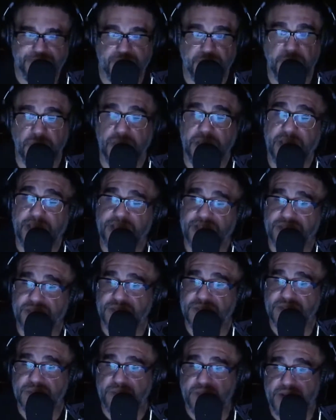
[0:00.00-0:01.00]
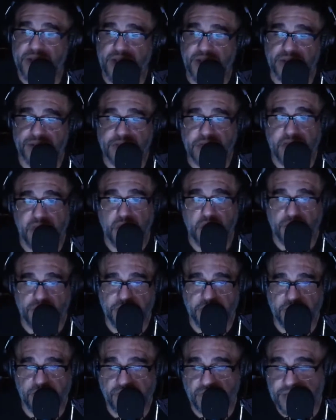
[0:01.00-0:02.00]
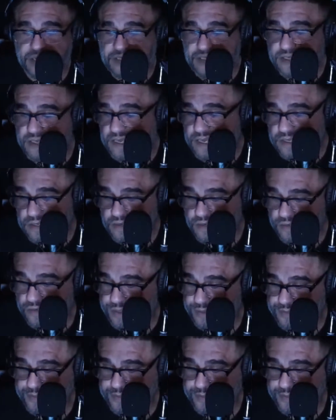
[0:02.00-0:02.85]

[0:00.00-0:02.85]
Yes, Ms. Brown, they are. They're crazy ignorant.